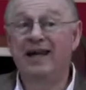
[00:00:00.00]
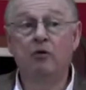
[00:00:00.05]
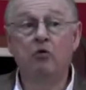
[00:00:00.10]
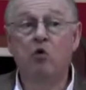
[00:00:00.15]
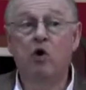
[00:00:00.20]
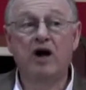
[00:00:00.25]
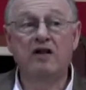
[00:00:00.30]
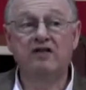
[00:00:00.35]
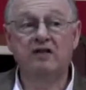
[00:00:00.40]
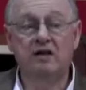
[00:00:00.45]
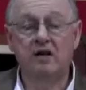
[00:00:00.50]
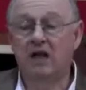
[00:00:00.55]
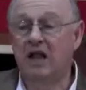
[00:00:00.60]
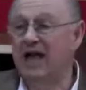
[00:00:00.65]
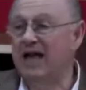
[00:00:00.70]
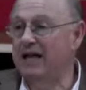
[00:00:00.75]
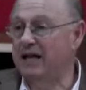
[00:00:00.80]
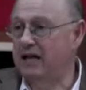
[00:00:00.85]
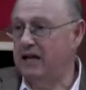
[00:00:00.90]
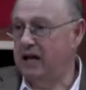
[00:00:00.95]
It wasn't
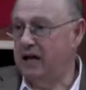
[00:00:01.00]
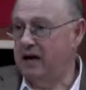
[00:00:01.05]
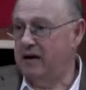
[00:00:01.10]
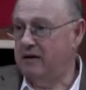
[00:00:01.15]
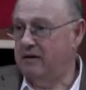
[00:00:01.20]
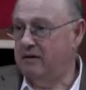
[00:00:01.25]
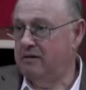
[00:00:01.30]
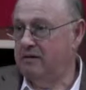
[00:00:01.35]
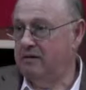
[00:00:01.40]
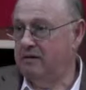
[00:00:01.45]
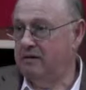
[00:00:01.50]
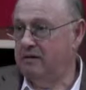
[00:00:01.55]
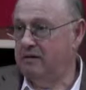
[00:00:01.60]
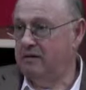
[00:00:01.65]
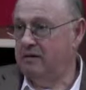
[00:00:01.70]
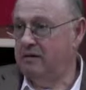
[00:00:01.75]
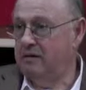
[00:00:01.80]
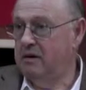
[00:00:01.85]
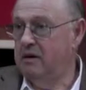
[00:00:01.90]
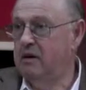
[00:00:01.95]
like that.
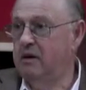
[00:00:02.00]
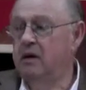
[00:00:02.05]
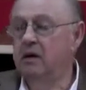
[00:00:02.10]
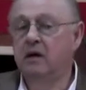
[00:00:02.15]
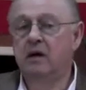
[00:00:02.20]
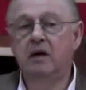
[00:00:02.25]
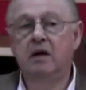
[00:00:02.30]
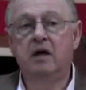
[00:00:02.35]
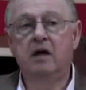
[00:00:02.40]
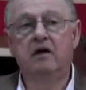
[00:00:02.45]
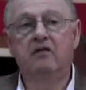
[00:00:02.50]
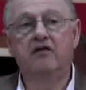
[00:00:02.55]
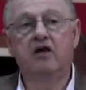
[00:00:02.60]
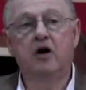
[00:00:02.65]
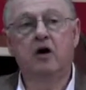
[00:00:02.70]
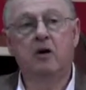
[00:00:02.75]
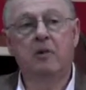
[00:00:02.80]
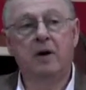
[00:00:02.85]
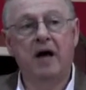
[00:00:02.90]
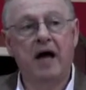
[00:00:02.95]
If
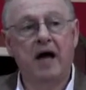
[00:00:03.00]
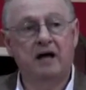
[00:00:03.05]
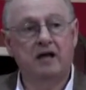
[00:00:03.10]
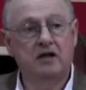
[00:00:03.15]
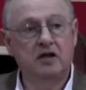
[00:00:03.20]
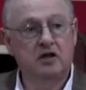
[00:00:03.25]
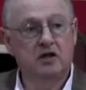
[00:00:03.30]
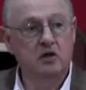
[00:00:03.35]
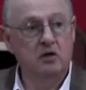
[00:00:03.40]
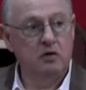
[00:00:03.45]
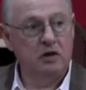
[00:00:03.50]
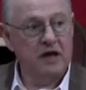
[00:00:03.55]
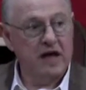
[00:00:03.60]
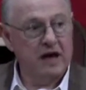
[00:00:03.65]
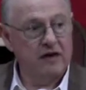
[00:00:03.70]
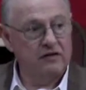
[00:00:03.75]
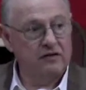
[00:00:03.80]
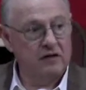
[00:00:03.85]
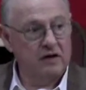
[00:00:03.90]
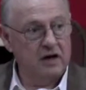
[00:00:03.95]
you go back to
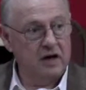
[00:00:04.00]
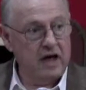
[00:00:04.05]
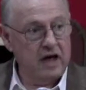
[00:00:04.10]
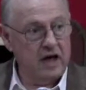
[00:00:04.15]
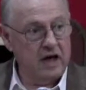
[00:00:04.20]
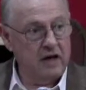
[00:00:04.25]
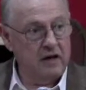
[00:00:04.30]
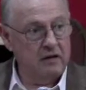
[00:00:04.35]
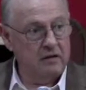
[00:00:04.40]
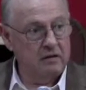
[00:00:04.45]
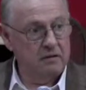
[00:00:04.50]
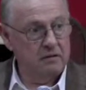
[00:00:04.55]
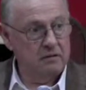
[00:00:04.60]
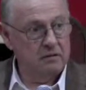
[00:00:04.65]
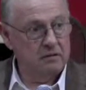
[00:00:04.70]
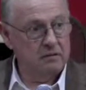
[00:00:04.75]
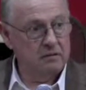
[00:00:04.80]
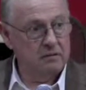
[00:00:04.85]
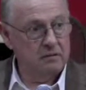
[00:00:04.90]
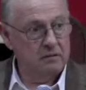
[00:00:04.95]
2008,
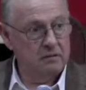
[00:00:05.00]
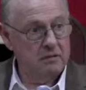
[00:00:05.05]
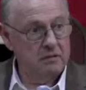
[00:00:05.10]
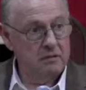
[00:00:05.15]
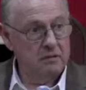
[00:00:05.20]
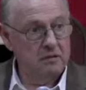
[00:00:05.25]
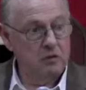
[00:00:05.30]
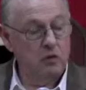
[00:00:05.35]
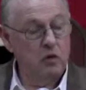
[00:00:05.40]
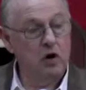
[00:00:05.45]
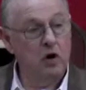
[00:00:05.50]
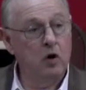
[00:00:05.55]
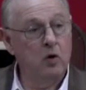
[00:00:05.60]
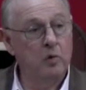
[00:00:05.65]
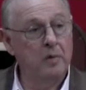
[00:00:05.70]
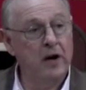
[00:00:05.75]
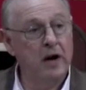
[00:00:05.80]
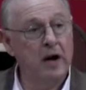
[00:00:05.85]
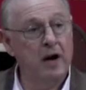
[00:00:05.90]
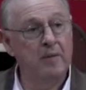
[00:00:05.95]
when
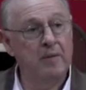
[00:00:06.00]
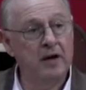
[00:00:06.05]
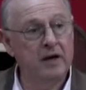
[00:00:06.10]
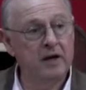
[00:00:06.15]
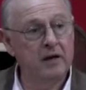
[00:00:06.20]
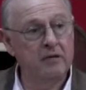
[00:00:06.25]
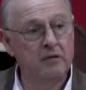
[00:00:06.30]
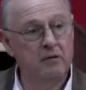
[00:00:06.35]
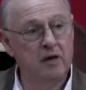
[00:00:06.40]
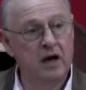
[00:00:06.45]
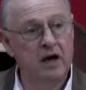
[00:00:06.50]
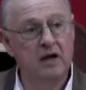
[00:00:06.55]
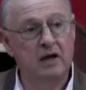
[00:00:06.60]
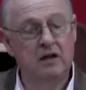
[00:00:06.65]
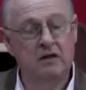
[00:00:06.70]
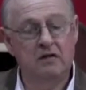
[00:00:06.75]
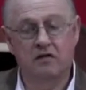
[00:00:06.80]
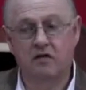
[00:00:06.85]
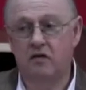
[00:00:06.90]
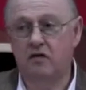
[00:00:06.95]
Obama
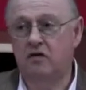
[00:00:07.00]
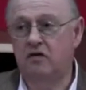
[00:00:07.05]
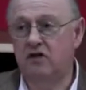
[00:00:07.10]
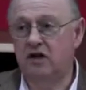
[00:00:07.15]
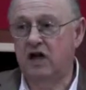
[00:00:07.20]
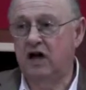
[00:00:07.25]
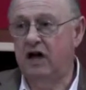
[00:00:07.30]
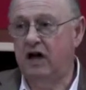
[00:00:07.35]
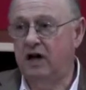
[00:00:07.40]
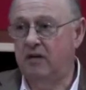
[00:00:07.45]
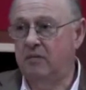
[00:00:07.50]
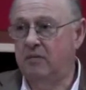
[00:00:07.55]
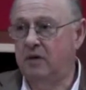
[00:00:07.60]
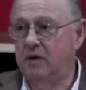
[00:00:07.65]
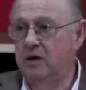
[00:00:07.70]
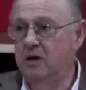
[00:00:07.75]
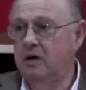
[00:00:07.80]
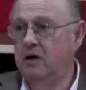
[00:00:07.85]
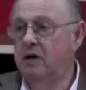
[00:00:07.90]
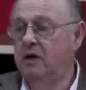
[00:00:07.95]
ran the first time,
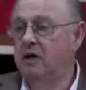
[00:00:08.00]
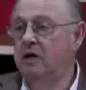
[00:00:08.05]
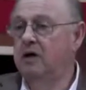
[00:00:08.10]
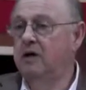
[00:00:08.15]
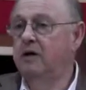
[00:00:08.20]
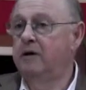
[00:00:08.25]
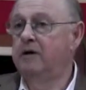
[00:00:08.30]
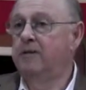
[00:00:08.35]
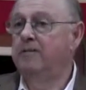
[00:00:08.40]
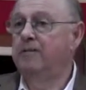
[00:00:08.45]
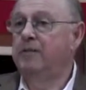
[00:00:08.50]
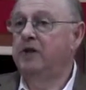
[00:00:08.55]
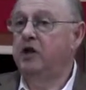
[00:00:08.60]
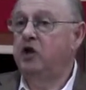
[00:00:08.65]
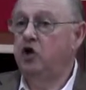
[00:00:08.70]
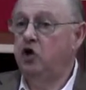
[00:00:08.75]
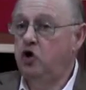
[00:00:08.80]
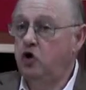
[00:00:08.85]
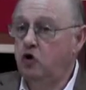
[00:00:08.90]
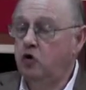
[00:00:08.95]

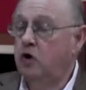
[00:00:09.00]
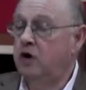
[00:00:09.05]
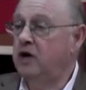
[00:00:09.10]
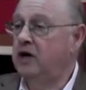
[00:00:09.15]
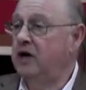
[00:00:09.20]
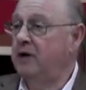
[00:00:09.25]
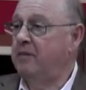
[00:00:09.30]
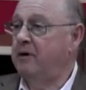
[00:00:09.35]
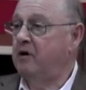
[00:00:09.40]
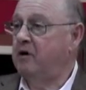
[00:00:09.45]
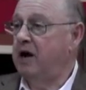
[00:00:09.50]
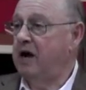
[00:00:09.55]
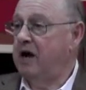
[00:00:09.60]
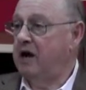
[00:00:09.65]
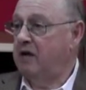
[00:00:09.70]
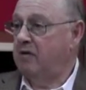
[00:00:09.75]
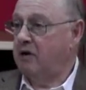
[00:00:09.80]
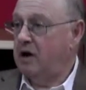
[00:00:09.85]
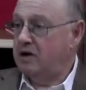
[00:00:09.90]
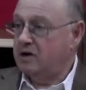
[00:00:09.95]
your
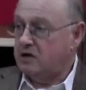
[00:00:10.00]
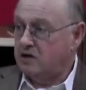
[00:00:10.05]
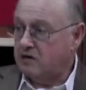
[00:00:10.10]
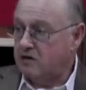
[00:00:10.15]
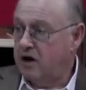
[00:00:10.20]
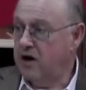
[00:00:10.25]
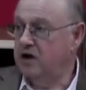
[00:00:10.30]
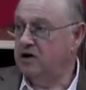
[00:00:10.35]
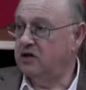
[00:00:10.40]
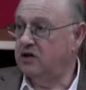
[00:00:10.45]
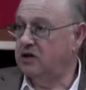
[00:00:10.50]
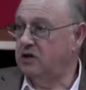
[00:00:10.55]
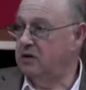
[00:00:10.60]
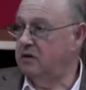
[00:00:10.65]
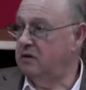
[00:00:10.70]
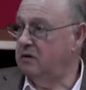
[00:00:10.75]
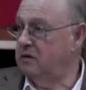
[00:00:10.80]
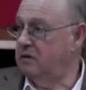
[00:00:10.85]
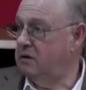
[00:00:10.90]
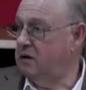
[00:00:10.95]
Democratic
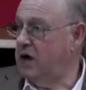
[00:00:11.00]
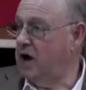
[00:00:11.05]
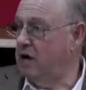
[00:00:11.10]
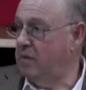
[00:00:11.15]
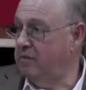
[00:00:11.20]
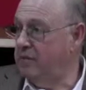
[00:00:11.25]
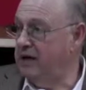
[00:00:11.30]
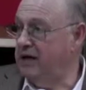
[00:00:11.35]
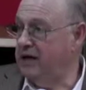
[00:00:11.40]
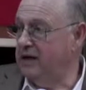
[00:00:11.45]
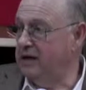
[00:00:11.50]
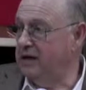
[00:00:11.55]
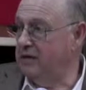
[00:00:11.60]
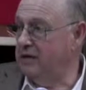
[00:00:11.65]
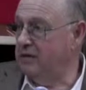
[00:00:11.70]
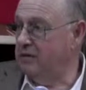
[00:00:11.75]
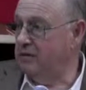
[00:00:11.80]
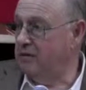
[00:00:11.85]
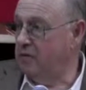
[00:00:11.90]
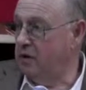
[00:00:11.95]
registration now beat
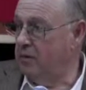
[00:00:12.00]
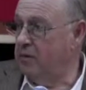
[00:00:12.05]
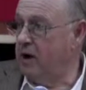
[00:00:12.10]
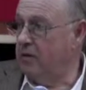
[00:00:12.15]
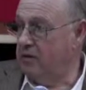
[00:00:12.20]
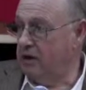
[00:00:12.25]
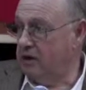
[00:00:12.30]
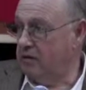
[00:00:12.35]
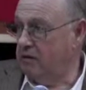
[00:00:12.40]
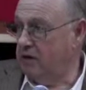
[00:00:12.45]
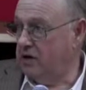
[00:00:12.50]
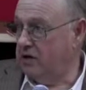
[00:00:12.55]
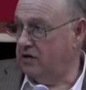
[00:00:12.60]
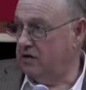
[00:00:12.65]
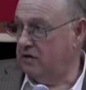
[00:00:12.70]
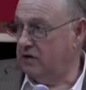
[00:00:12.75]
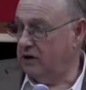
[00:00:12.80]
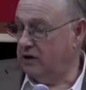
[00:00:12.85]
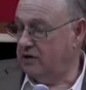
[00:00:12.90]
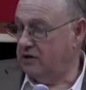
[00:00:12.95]
Republican
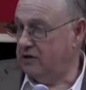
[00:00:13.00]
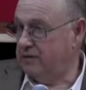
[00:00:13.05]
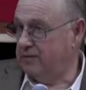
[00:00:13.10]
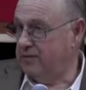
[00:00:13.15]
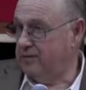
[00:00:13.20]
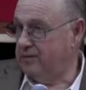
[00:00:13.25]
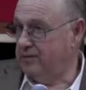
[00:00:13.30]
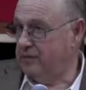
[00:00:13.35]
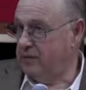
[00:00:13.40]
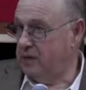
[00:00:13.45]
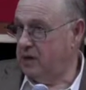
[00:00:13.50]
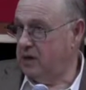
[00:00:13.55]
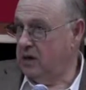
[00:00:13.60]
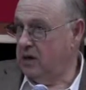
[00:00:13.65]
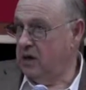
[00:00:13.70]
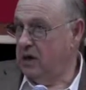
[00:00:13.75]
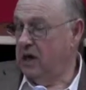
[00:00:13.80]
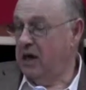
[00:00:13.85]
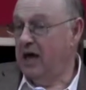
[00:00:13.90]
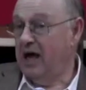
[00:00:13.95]
registration.
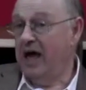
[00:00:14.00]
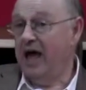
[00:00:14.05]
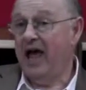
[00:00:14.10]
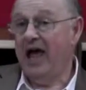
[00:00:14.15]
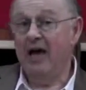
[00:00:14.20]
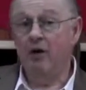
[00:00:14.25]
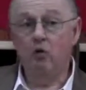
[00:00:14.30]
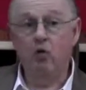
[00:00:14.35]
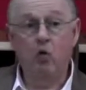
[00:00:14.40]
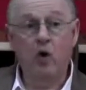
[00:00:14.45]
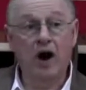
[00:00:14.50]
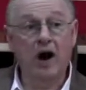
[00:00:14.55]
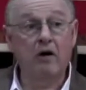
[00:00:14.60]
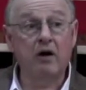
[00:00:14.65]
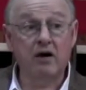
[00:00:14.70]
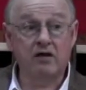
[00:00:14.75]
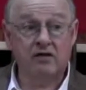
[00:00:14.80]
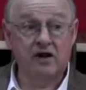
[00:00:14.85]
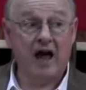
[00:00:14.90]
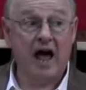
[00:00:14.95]
And
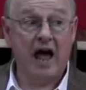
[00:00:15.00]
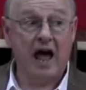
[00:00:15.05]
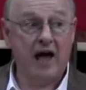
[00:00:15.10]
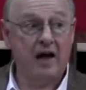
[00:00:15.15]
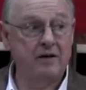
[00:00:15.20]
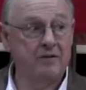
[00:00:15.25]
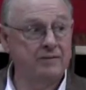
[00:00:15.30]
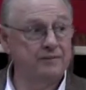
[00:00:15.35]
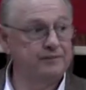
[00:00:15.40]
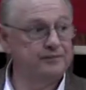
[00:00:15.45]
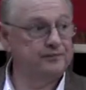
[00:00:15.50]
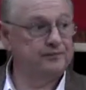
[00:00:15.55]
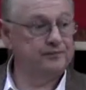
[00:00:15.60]
where is that?